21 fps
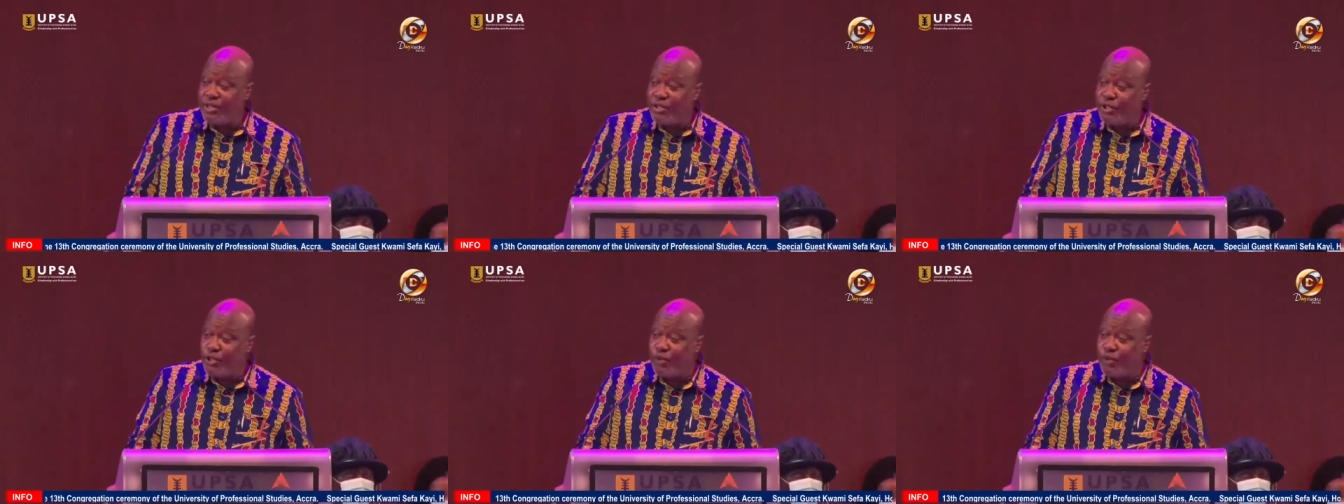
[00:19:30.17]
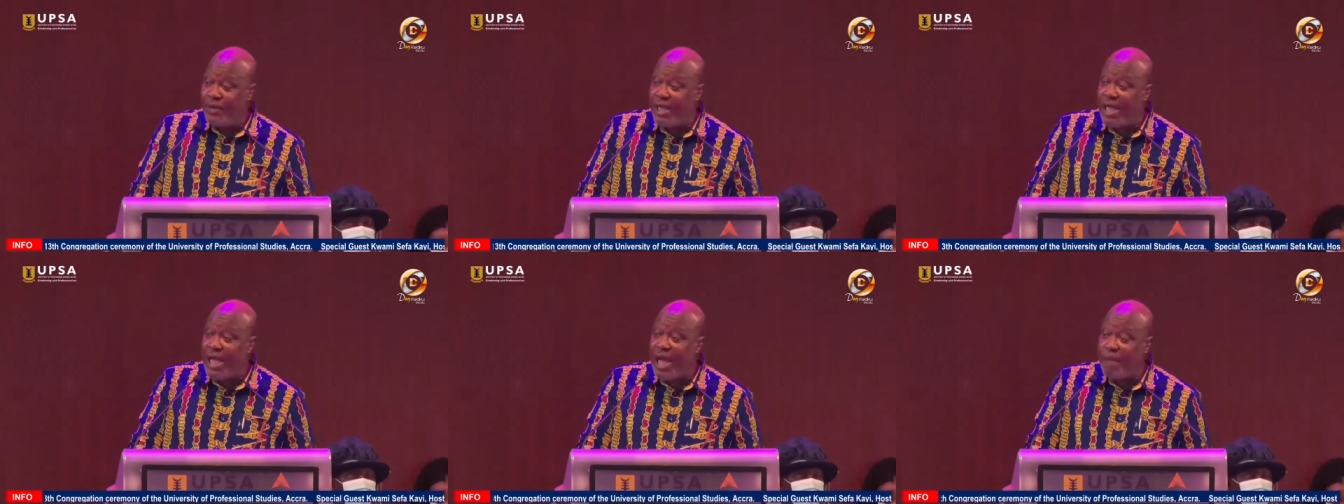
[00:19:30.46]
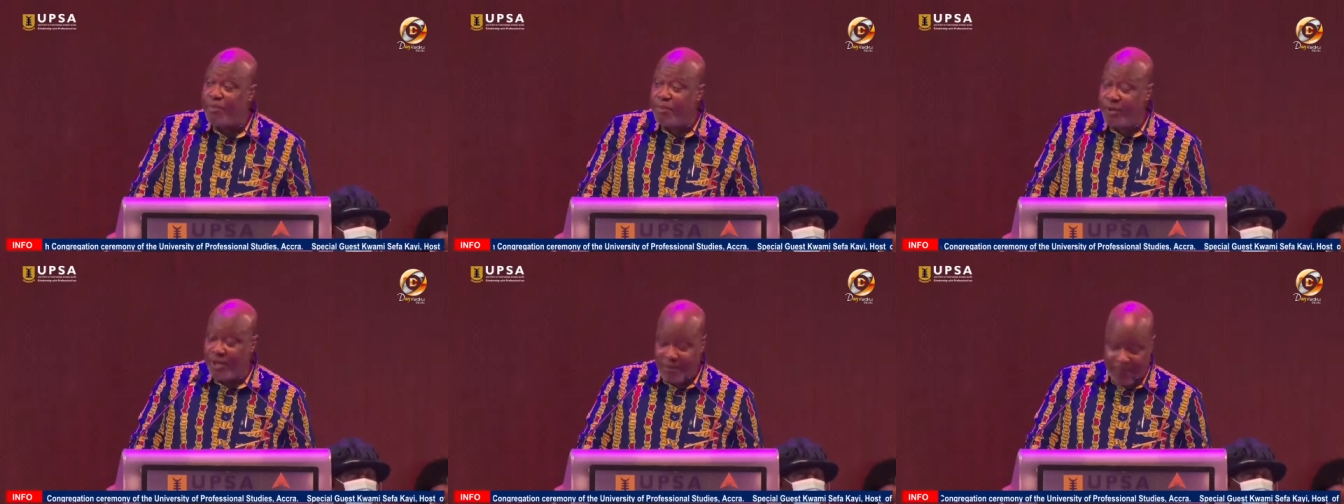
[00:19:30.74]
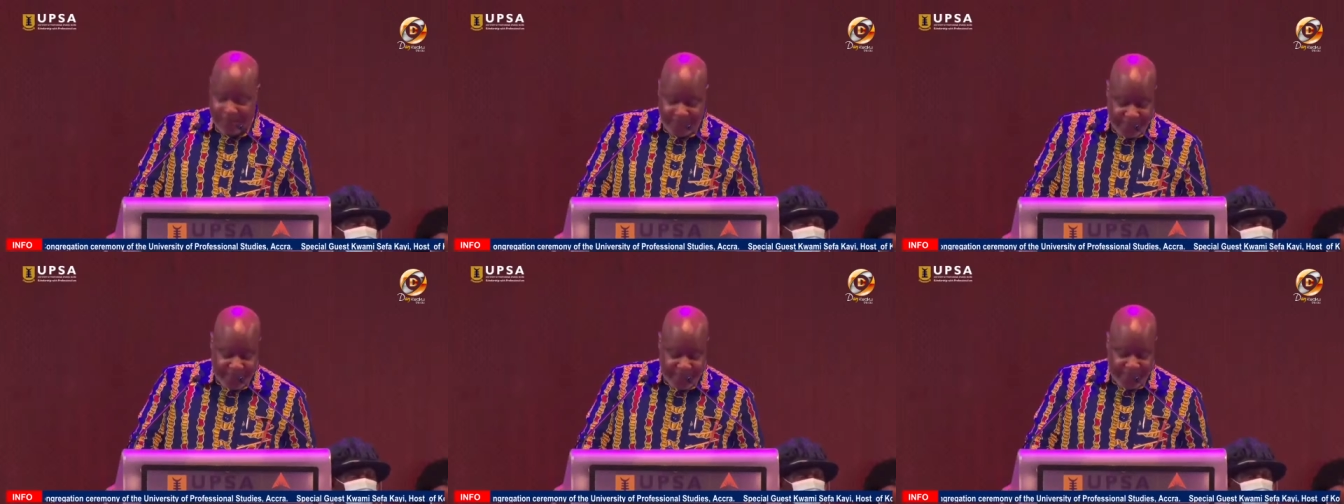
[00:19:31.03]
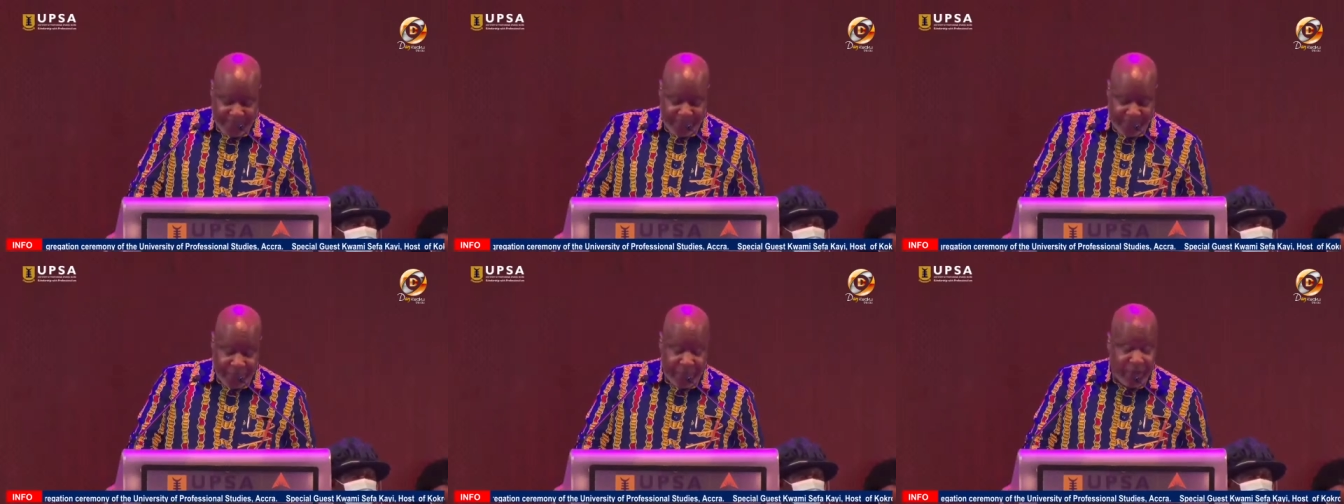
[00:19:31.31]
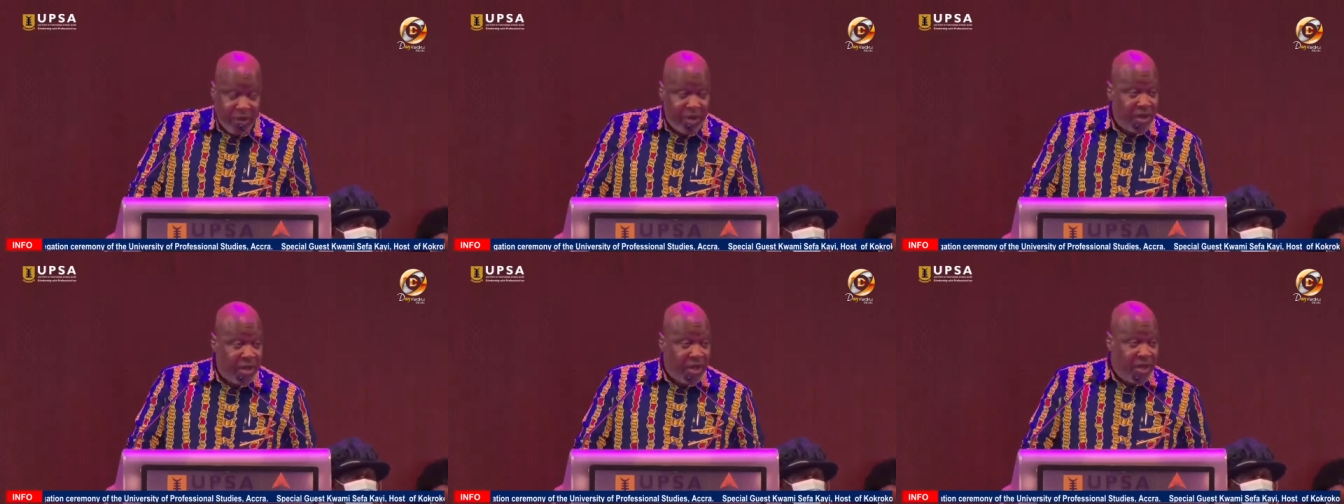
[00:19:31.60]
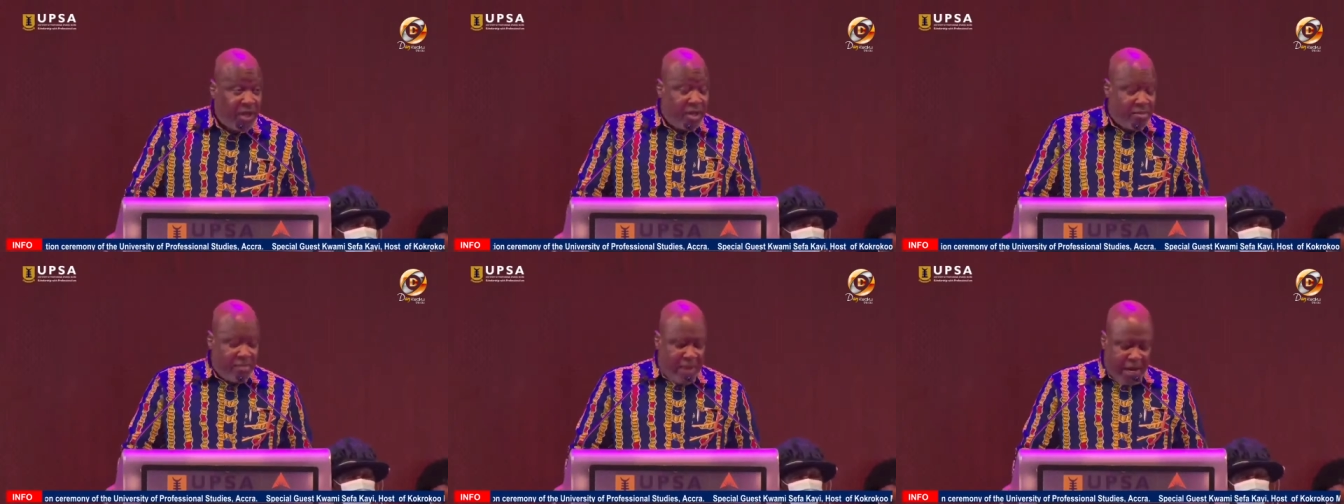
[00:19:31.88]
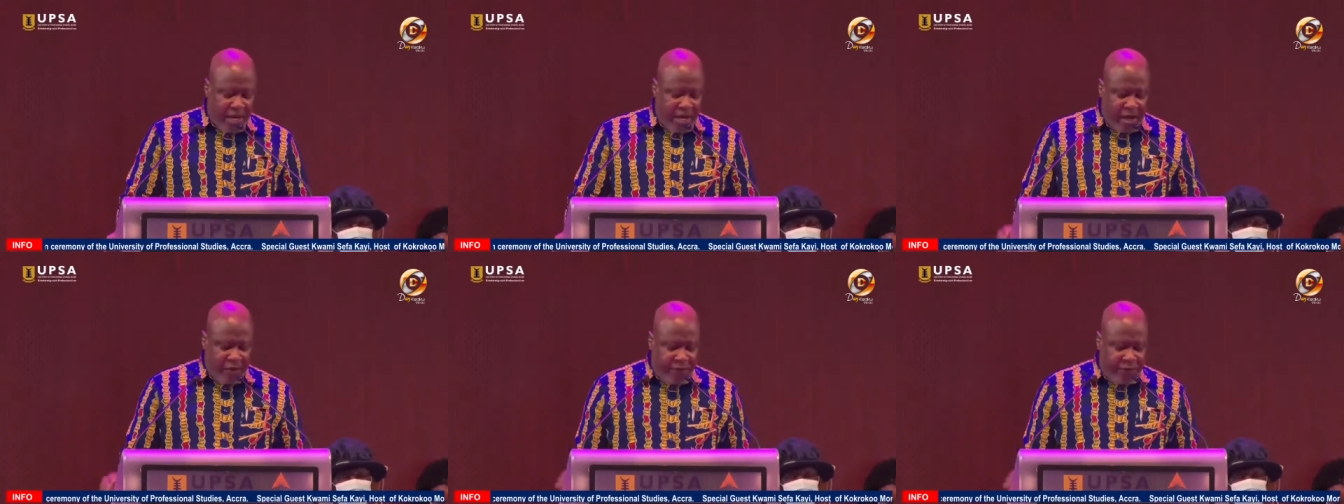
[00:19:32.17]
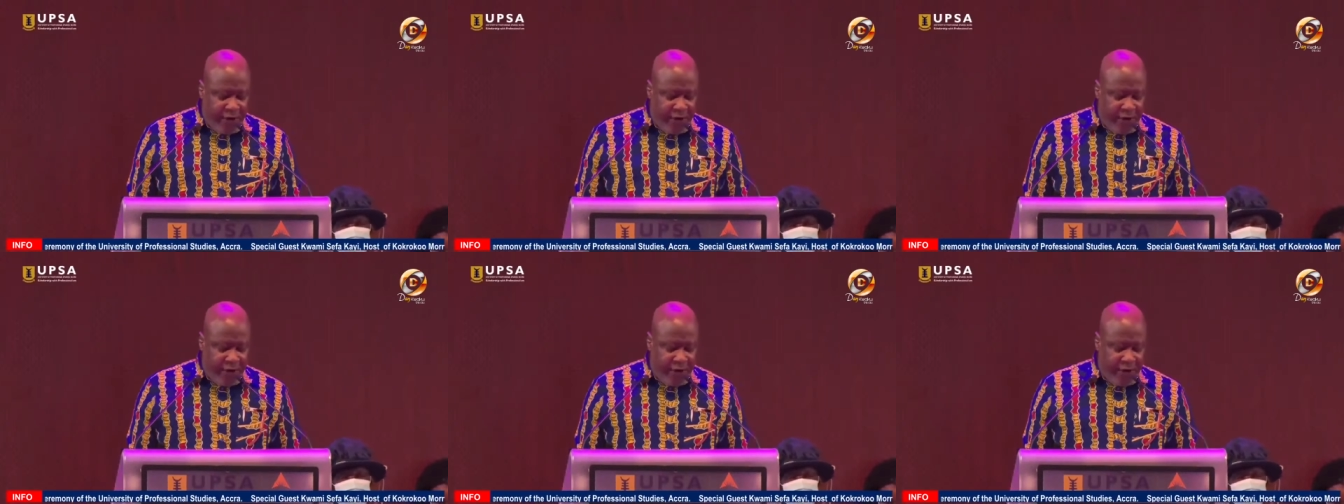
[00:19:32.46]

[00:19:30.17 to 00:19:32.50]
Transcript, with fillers: to be happy. My dear